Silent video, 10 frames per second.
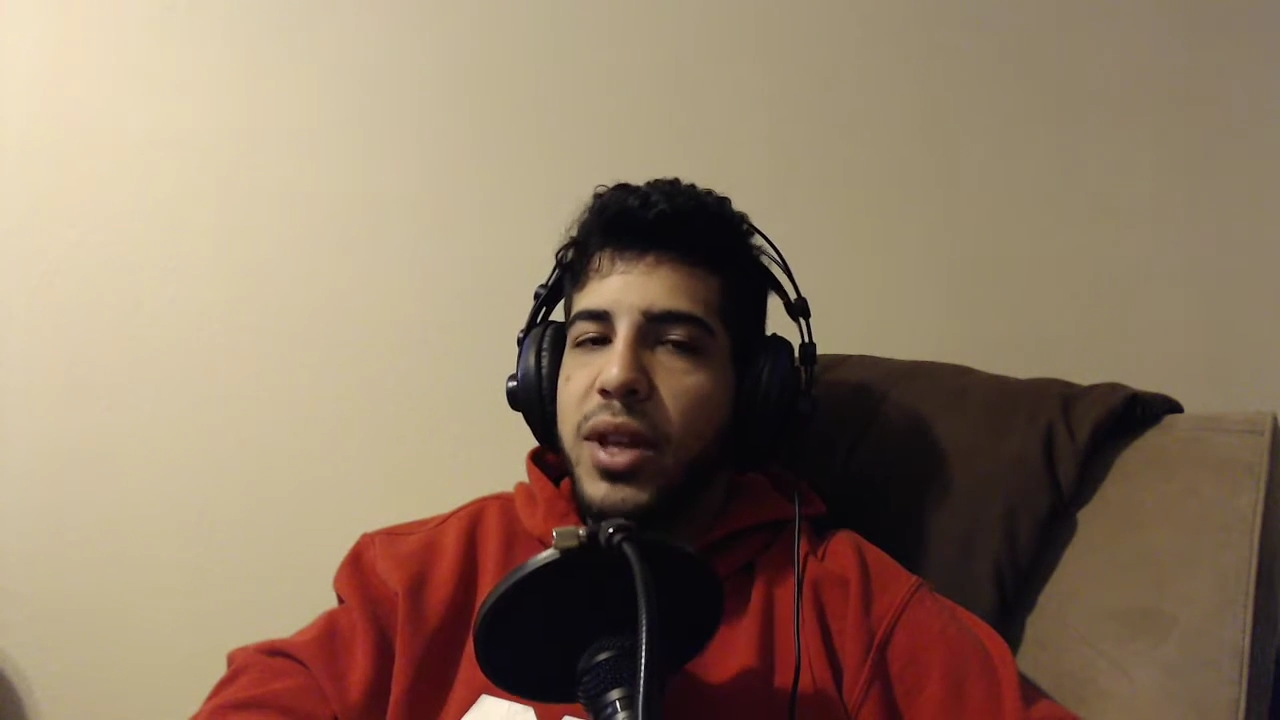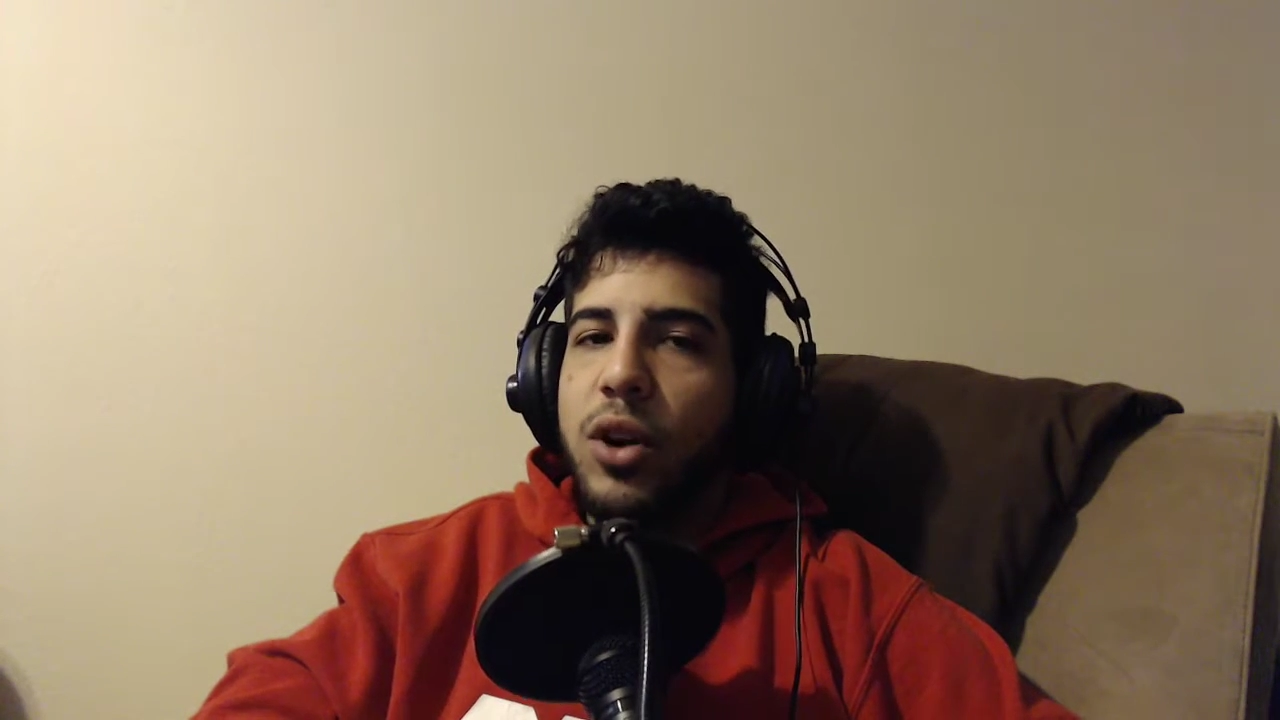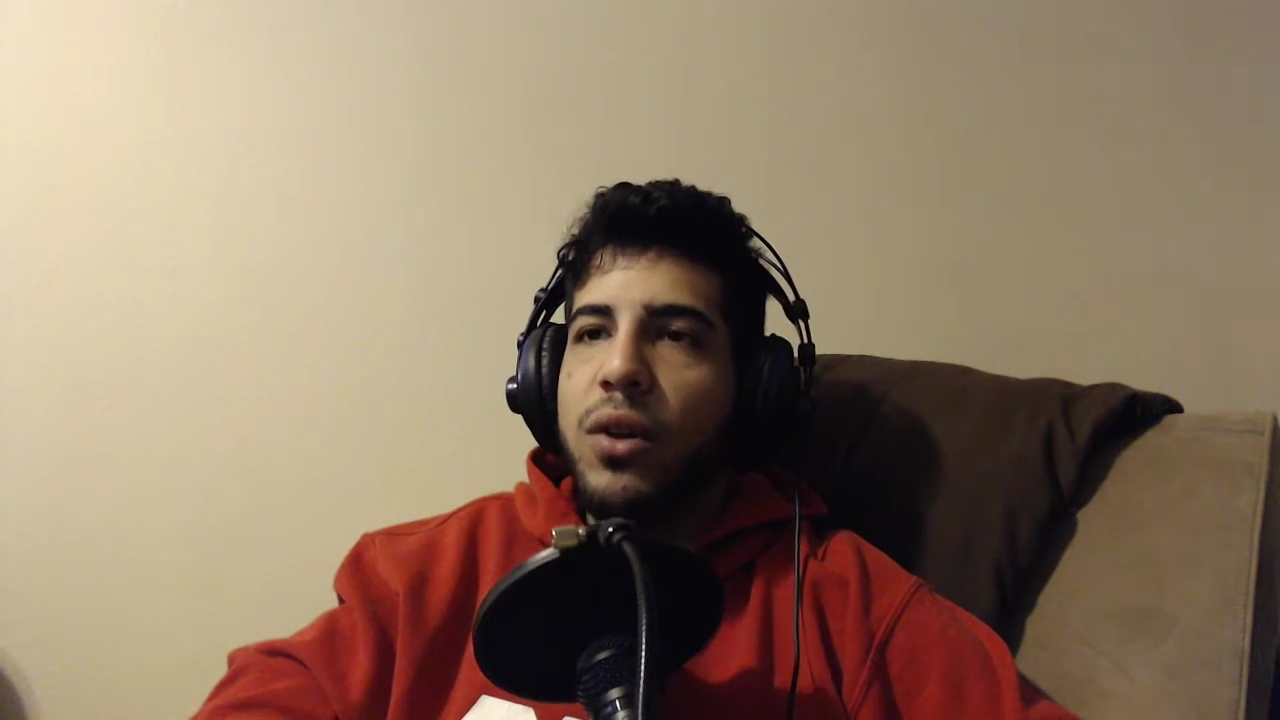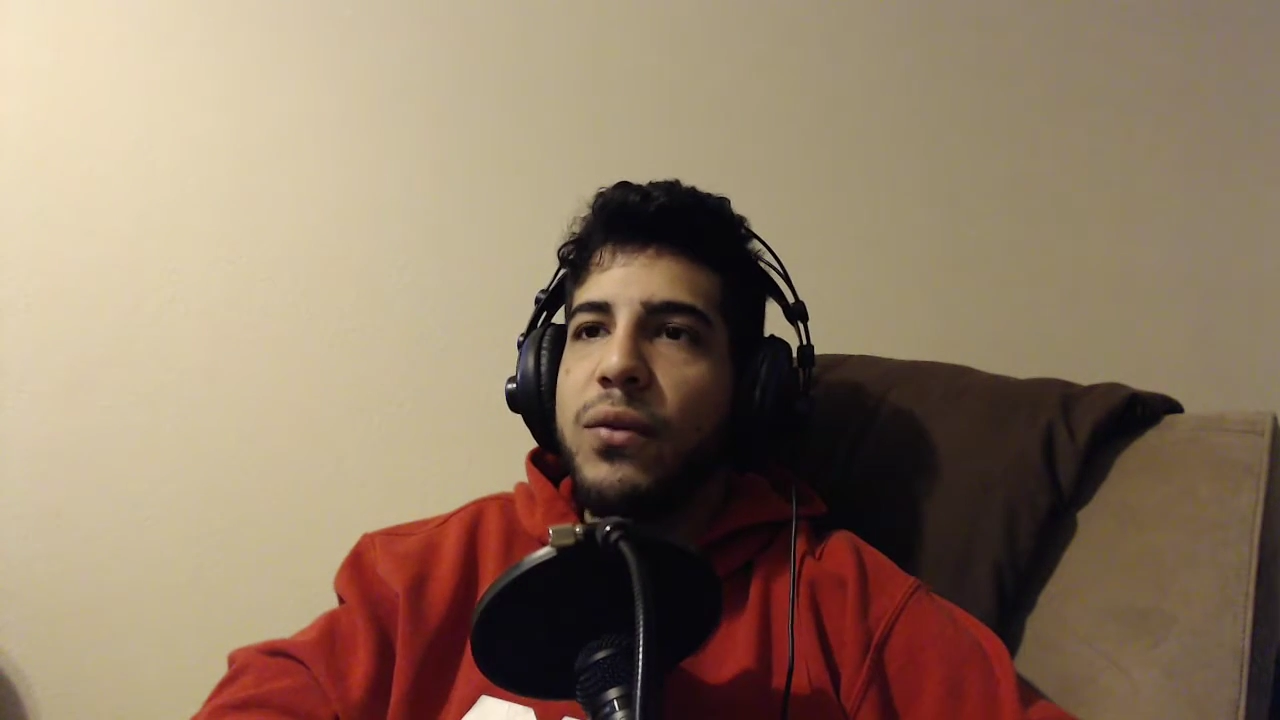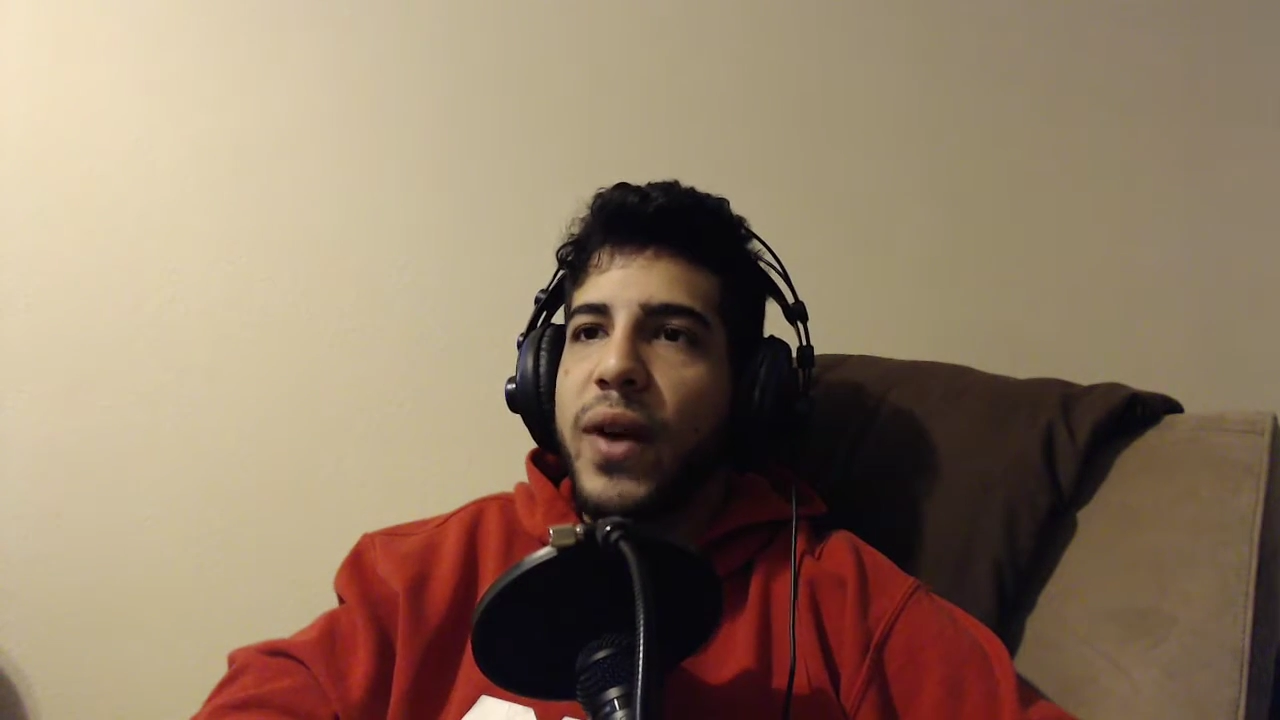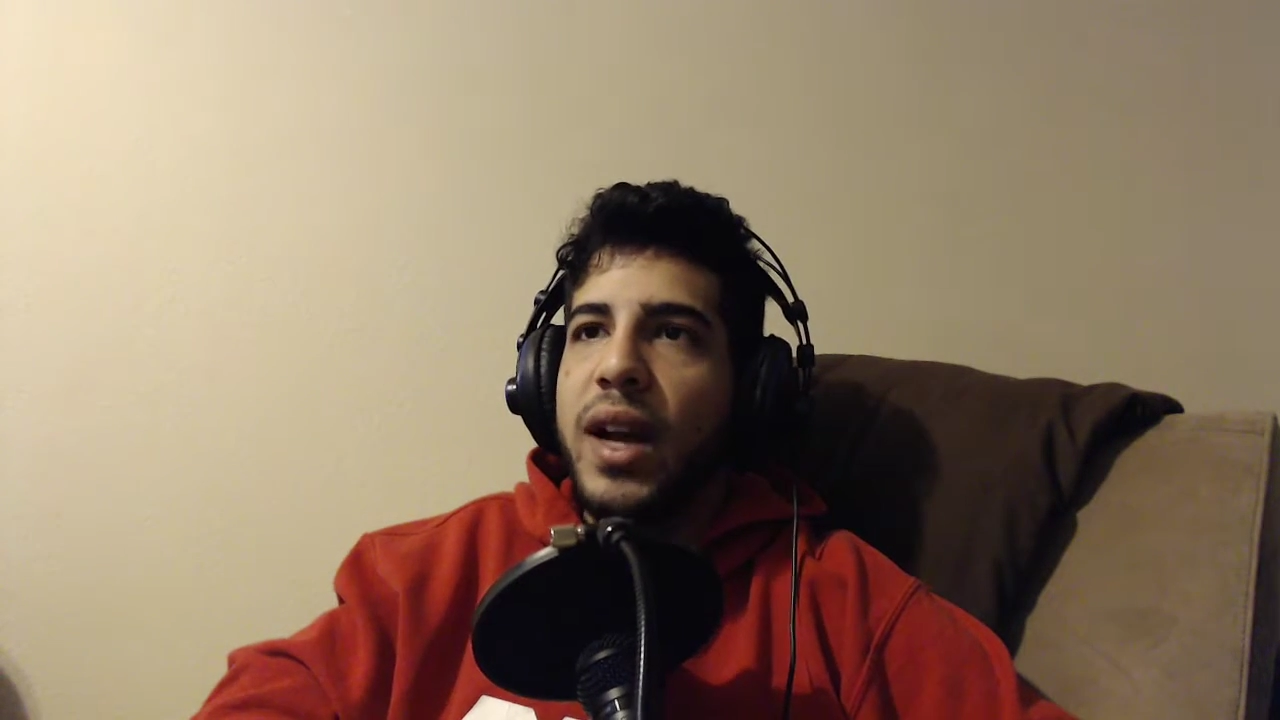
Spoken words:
that aren't